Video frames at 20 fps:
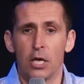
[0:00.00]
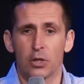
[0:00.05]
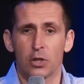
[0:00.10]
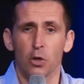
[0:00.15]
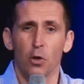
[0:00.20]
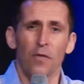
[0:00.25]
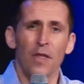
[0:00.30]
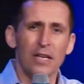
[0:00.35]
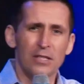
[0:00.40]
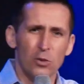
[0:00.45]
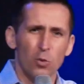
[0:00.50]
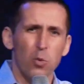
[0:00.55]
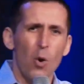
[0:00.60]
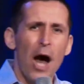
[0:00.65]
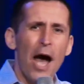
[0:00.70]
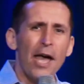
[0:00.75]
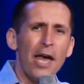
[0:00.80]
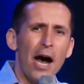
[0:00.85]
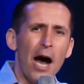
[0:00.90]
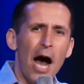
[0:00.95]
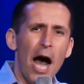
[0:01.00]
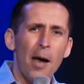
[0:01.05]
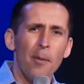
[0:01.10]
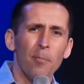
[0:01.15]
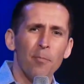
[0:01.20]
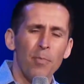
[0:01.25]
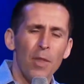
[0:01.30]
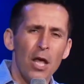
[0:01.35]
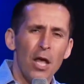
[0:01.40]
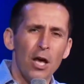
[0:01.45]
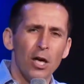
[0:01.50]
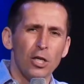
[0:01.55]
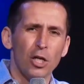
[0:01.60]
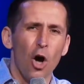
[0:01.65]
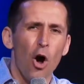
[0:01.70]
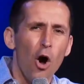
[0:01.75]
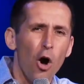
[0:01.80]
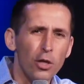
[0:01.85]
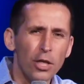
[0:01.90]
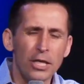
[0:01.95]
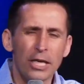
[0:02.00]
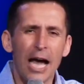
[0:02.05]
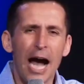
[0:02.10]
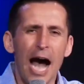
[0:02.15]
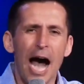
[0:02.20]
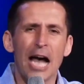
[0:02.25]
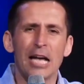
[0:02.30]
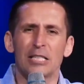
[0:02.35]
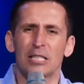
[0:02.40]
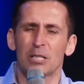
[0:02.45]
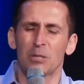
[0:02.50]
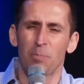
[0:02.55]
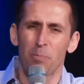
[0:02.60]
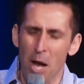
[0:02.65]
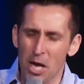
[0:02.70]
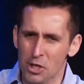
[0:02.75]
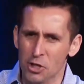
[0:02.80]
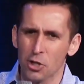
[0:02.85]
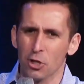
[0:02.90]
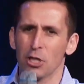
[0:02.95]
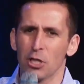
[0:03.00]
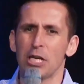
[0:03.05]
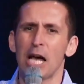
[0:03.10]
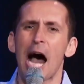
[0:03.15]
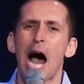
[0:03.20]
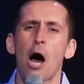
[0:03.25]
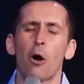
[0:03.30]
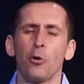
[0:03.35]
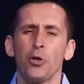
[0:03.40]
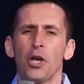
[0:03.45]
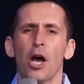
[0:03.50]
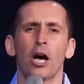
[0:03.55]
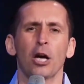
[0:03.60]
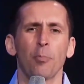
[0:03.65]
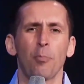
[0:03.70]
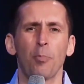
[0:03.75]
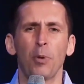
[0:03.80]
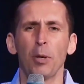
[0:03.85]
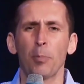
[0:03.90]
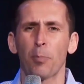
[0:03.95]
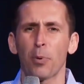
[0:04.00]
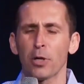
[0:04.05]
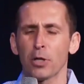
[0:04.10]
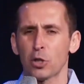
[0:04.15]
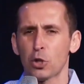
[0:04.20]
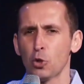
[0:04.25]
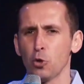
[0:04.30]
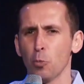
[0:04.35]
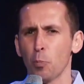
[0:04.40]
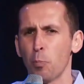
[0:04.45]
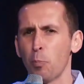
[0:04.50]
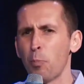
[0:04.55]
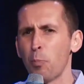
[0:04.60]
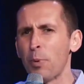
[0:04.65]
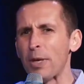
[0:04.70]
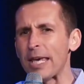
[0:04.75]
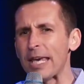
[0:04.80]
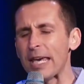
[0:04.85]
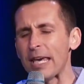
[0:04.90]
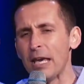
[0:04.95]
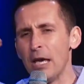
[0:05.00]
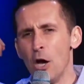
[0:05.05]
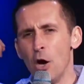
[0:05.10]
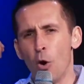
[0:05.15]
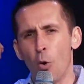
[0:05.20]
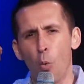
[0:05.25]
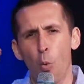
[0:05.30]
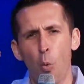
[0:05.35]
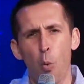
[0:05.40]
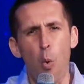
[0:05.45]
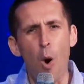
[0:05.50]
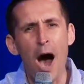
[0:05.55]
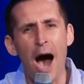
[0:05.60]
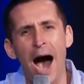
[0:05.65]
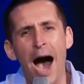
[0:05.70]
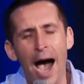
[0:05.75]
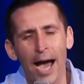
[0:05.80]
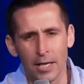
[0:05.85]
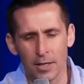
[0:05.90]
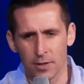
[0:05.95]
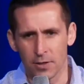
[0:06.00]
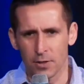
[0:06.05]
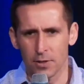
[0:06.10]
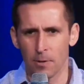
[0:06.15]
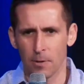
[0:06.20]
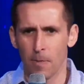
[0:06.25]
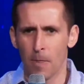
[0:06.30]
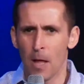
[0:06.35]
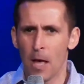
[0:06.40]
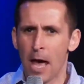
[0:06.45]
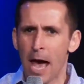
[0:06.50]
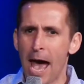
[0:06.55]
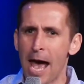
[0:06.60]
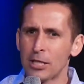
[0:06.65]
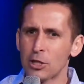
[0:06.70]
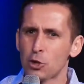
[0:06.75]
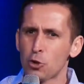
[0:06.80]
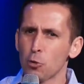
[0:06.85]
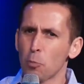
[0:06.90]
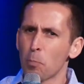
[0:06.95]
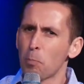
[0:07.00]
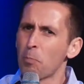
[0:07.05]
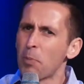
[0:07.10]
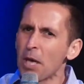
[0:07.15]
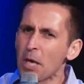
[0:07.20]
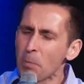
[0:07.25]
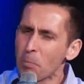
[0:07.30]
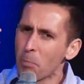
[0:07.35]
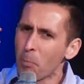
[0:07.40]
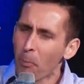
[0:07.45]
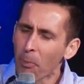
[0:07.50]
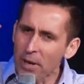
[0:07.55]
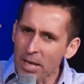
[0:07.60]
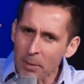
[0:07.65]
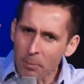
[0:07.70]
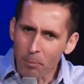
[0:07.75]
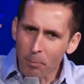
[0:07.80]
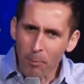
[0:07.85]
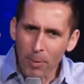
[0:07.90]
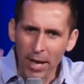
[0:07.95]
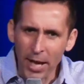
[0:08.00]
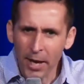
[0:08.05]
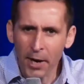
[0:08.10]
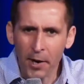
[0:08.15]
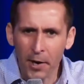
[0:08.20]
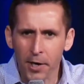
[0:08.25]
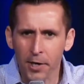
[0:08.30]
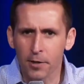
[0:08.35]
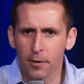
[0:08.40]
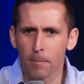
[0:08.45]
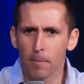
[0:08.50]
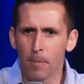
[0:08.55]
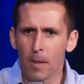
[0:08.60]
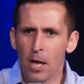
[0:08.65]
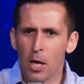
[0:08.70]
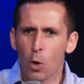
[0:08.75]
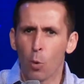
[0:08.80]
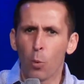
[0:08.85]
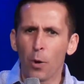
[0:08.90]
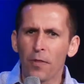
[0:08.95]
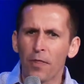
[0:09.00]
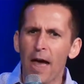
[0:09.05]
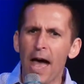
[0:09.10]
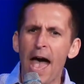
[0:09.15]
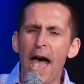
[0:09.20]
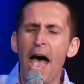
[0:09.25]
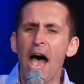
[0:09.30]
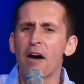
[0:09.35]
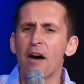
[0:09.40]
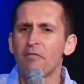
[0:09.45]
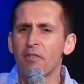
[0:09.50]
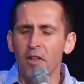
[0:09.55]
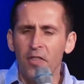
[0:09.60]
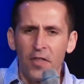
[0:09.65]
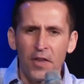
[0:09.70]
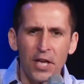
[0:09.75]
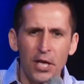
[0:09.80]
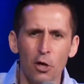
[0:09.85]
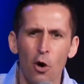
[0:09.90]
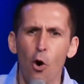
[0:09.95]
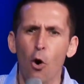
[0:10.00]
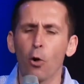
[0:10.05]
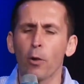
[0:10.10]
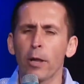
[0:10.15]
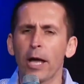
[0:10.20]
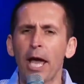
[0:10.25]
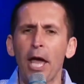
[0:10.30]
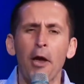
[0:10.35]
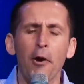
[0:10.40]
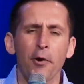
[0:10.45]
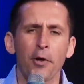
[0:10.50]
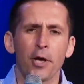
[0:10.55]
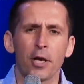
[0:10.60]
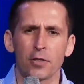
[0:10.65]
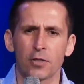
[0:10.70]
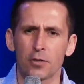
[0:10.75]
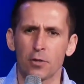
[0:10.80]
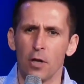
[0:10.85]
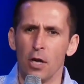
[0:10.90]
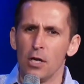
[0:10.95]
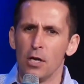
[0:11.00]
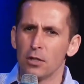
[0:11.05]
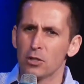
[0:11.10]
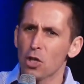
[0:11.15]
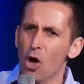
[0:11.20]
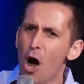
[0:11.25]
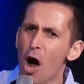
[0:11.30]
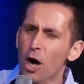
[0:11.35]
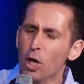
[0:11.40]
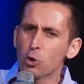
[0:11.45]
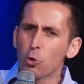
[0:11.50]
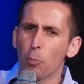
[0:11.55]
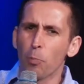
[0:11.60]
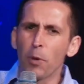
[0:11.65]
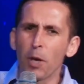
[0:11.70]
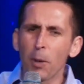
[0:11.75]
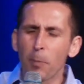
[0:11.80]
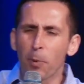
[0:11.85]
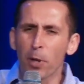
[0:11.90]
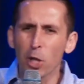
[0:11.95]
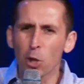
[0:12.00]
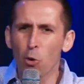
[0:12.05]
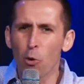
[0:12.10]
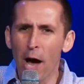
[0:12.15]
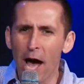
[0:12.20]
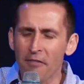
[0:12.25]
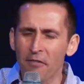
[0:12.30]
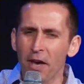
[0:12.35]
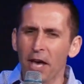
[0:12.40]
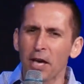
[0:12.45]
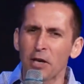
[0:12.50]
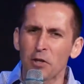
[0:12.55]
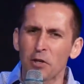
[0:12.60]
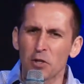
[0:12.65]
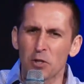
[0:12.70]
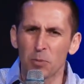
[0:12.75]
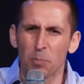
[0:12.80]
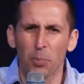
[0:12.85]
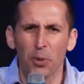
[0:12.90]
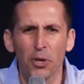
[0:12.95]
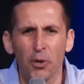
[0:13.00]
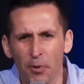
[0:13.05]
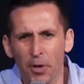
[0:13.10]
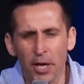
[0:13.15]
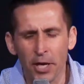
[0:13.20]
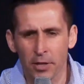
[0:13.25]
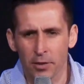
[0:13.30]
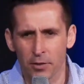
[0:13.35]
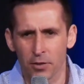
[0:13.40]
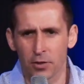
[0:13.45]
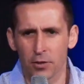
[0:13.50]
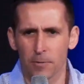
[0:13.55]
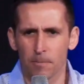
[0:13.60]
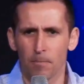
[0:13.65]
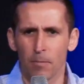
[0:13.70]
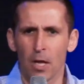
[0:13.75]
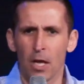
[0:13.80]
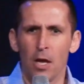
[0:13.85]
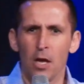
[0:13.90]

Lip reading: So that's why I'm calling especially our young people to be wise and to be prepared with everything in all areas. Talk to people who have experience.